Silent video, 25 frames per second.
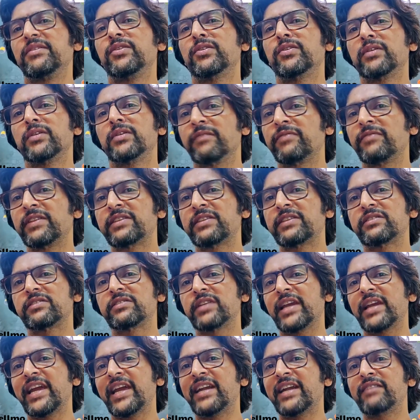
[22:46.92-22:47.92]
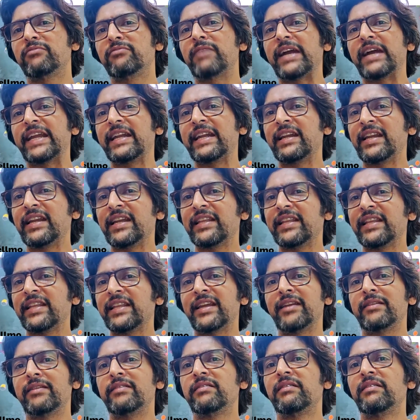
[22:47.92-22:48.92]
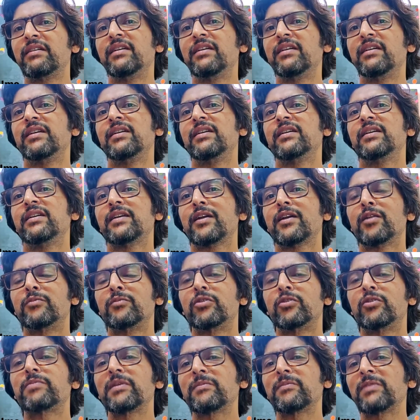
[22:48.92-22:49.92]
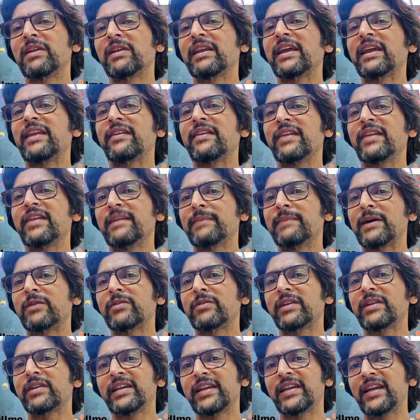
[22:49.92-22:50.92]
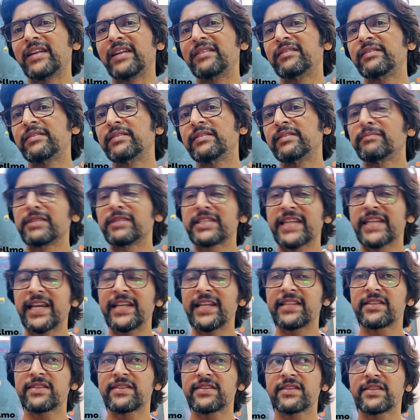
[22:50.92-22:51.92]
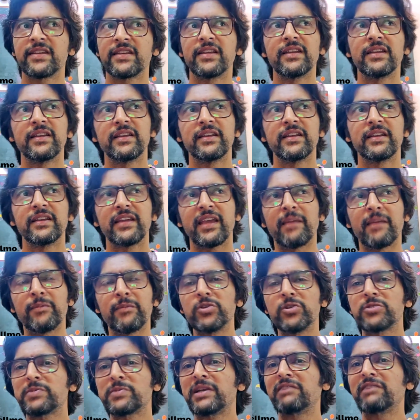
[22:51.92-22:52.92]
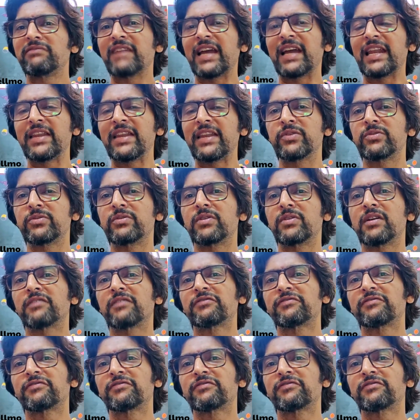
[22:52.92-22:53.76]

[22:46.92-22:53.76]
if it's shared widely, then more people can read about it, and besides amusement value of